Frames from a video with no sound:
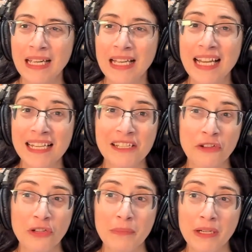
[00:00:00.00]
Let's
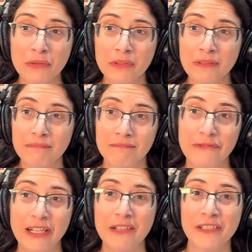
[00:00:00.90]
talk about
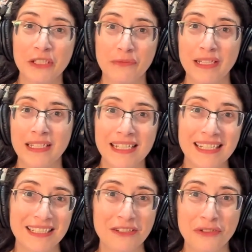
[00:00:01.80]
relevant trends
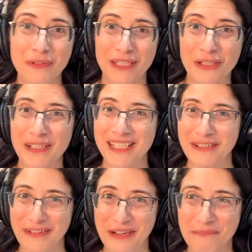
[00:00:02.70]
in
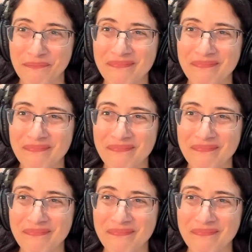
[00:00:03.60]
2023.